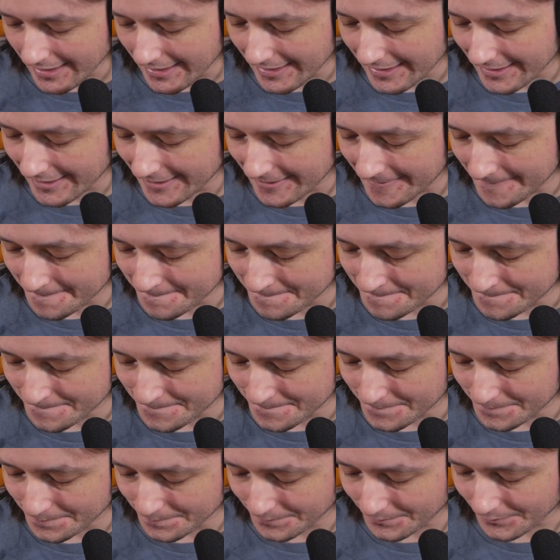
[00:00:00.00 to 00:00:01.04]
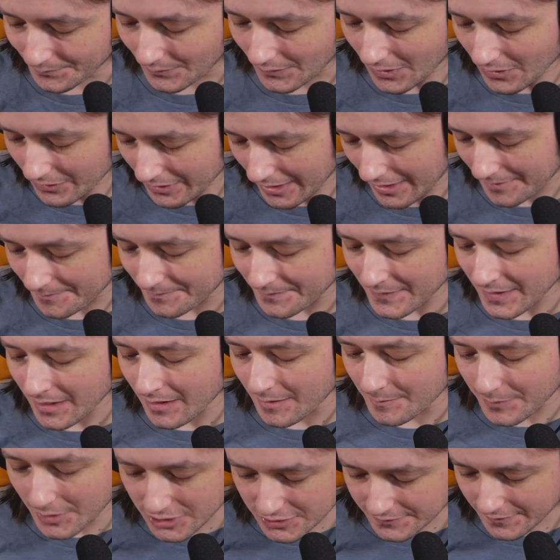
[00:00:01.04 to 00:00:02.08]
Okay,
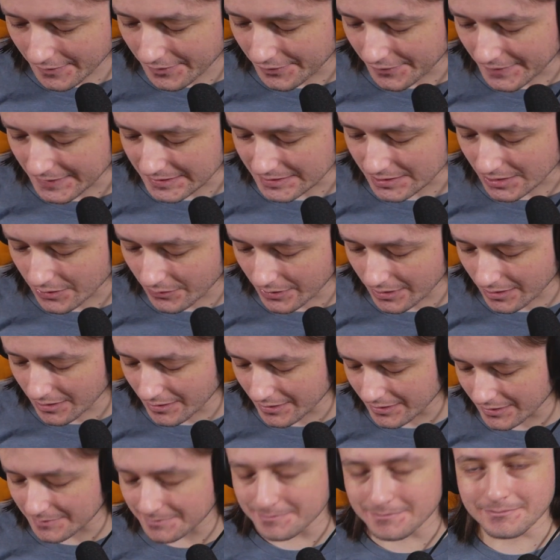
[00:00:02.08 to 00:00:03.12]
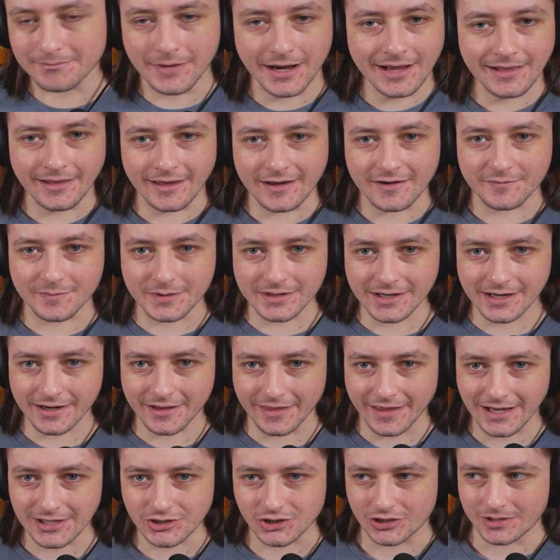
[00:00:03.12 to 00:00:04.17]
bunch of other things are going on in my life, but none of
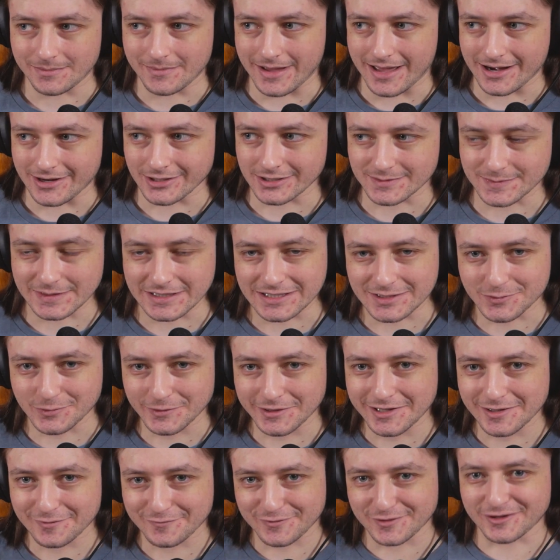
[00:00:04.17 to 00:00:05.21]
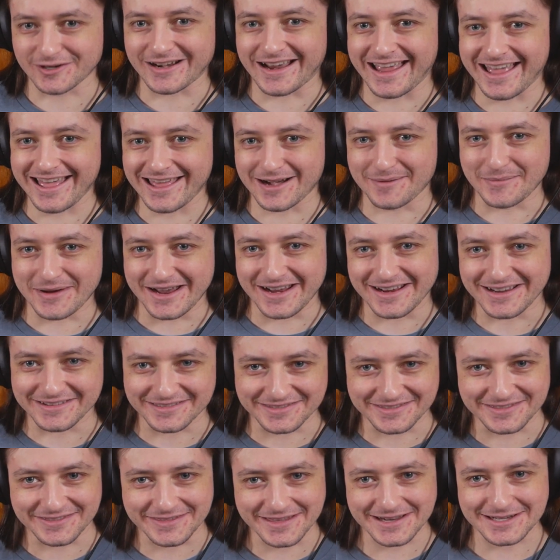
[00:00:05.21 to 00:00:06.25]
that shit matters, because we're here for anime,
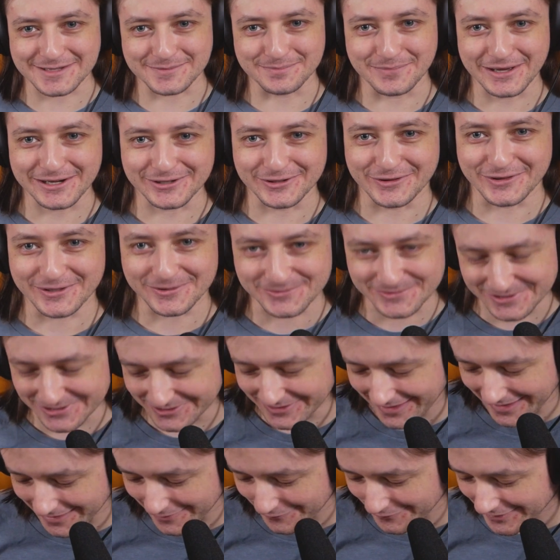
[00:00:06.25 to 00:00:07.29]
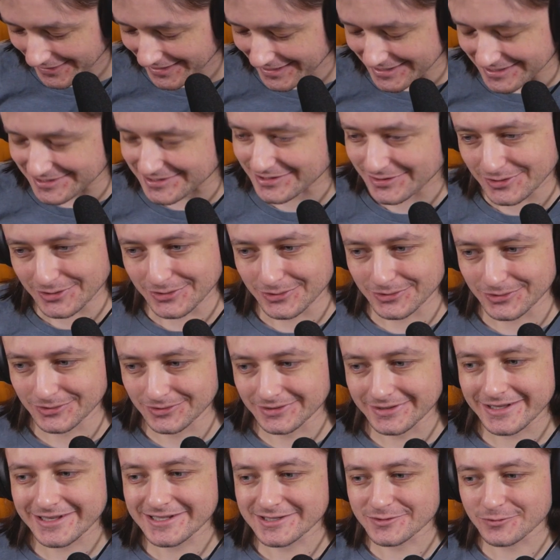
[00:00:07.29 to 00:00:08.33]
and that's better than real life, so
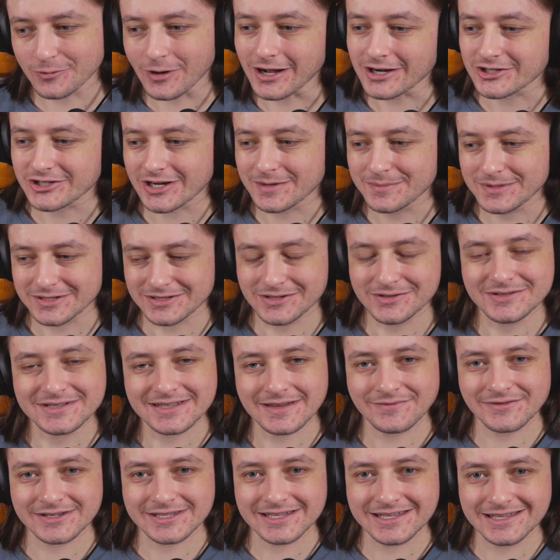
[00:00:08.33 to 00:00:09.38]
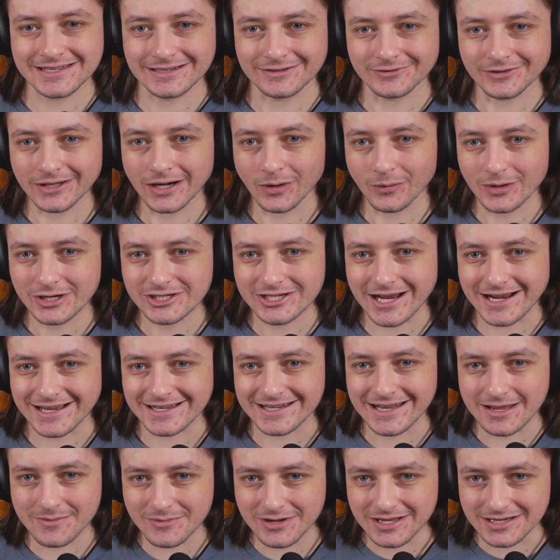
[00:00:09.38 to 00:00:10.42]
let's watch episode 17 of Little Witch
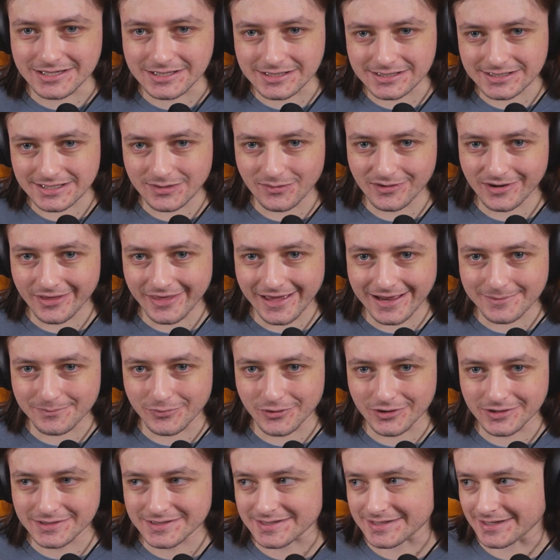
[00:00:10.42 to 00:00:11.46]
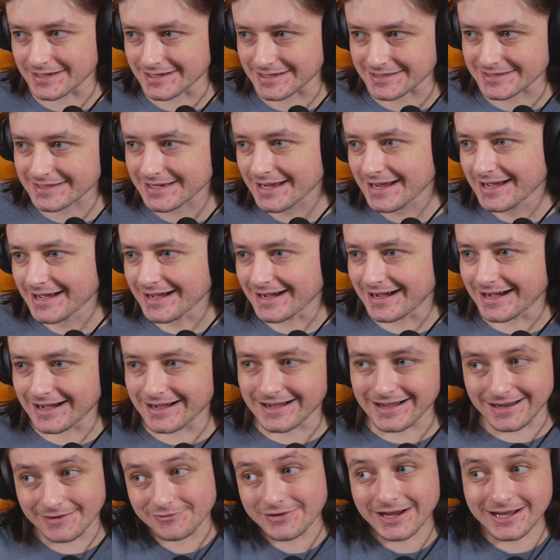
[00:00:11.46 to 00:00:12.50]
Academia and see where that puts us.
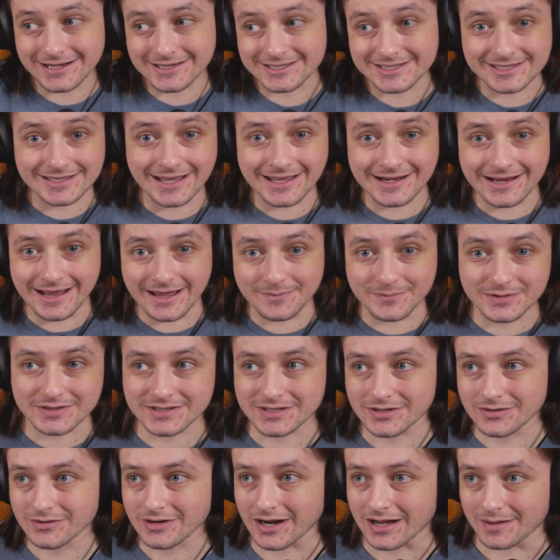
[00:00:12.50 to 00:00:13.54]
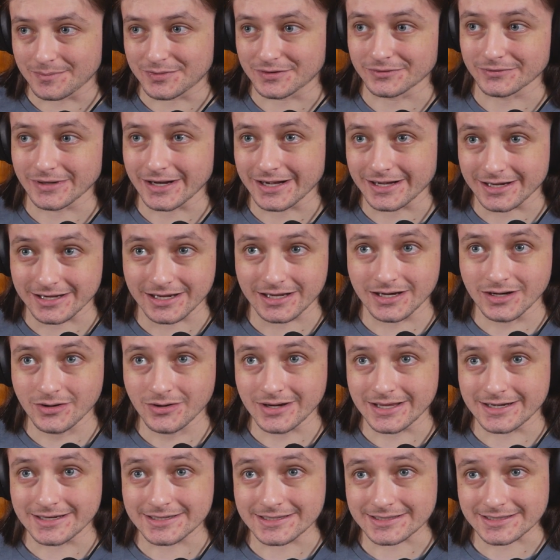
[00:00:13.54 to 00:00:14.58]
I've got said episode up and ready to go.
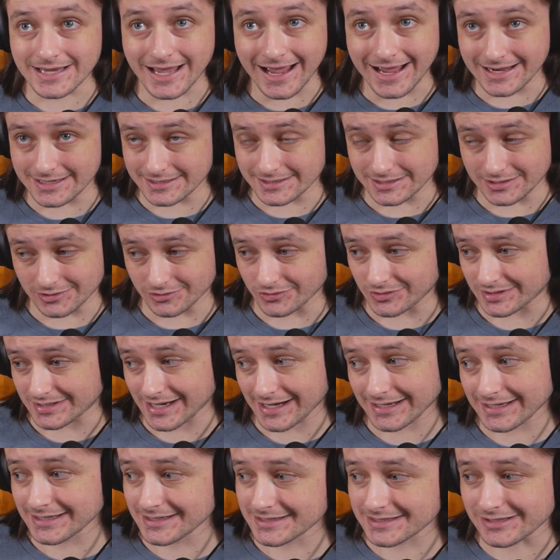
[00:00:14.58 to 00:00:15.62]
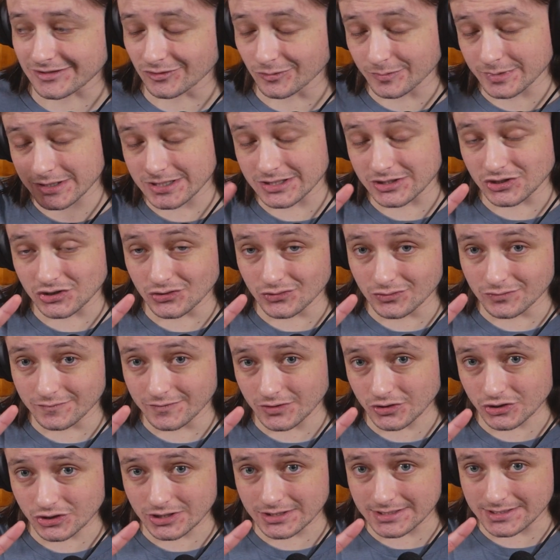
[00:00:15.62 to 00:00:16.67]
It is at 0 seconds. There will be two
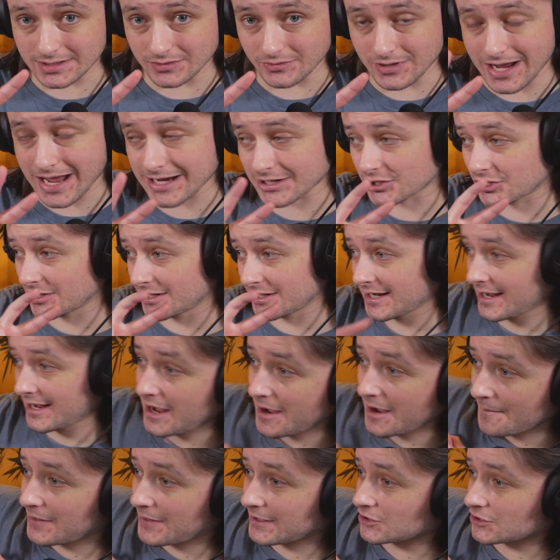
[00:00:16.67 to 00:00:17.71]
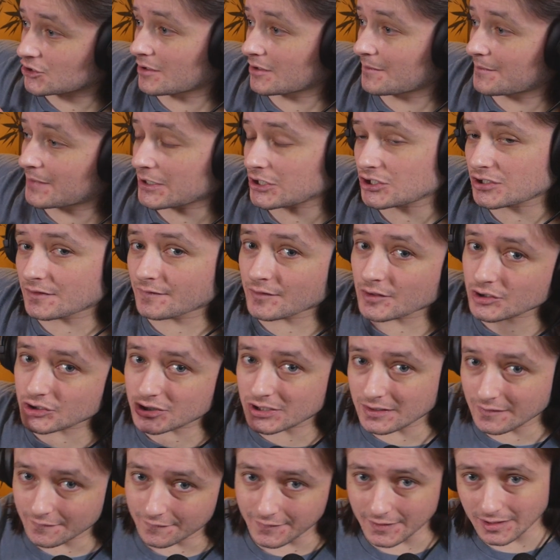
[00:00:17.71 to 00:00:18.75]
versions of the reaction. Picture-in-picture
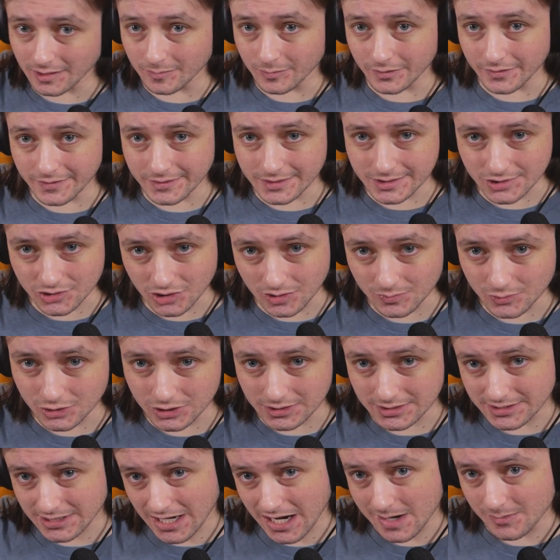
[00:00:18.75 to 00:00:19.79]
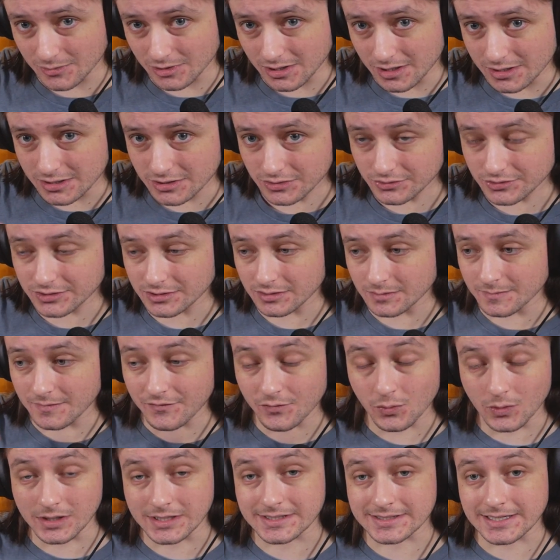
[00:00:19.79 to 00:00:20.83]
version available in the description. Timer on YouTube. If
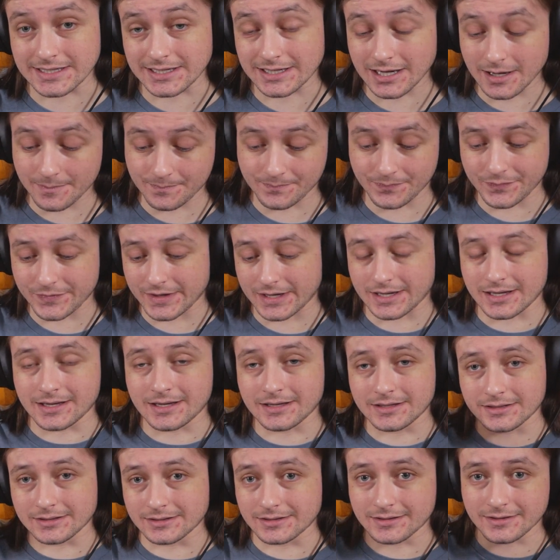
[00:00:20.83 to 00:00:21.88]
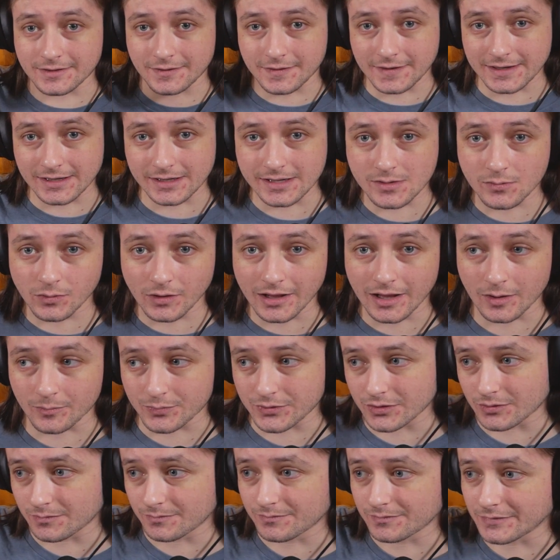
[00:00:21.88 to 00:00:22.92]
you want to sync up, the thingy will help
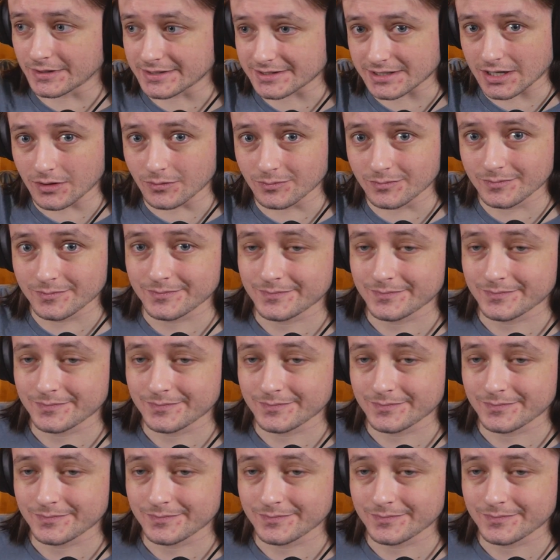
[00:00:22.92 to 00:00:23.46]
you. Let's go.